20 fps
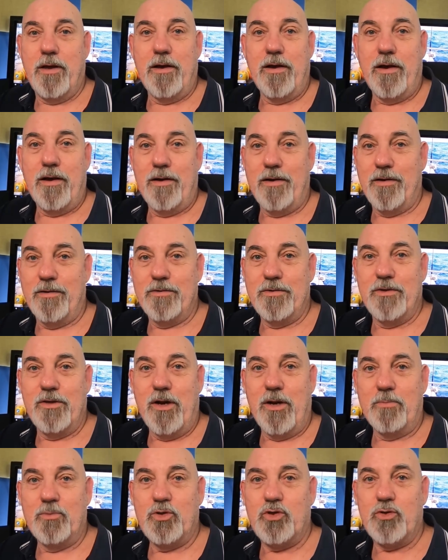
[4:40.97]

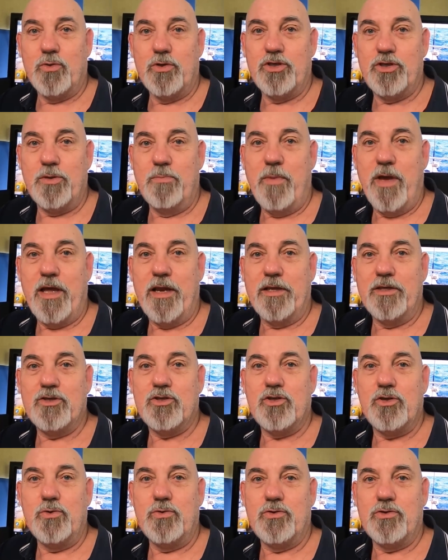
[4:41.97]
I'm sure she made
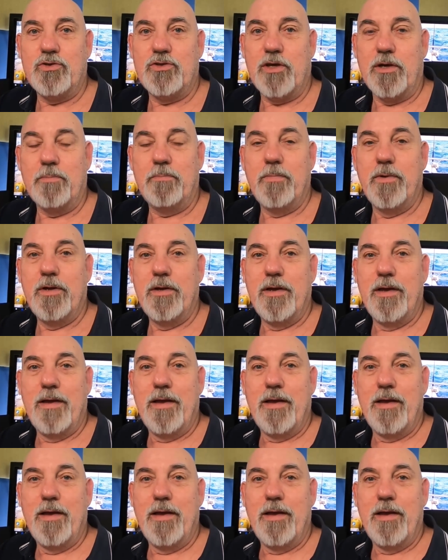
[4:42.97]
excuses up.